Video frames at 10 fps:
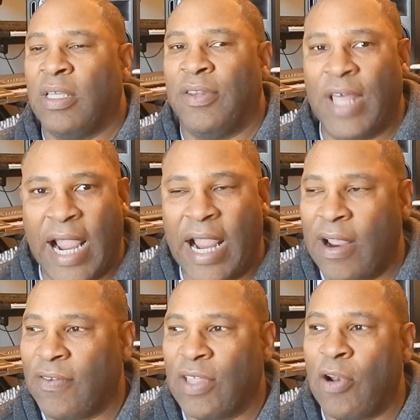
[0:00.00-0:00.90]

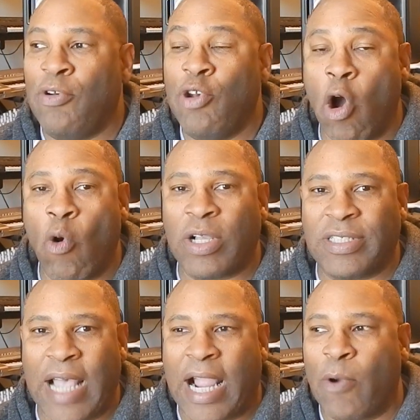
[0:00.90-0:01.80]
They know
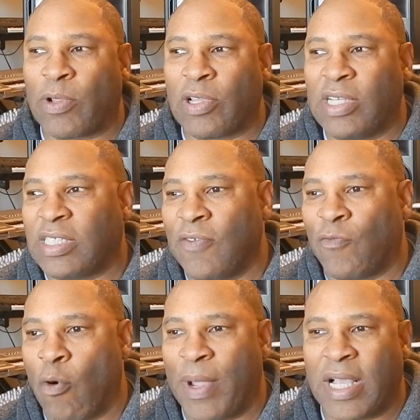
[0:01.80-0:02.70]
exactly what they're listening
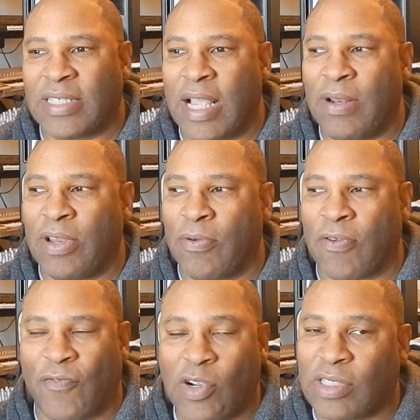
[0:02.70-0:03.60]
for, because
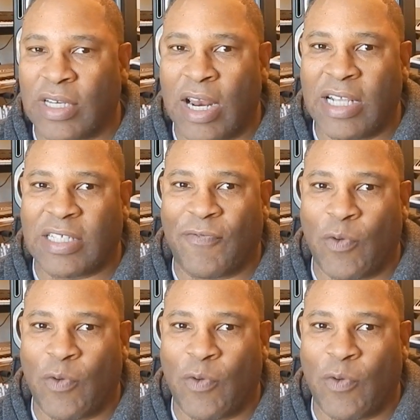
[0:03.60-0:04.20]
the first thing they're listening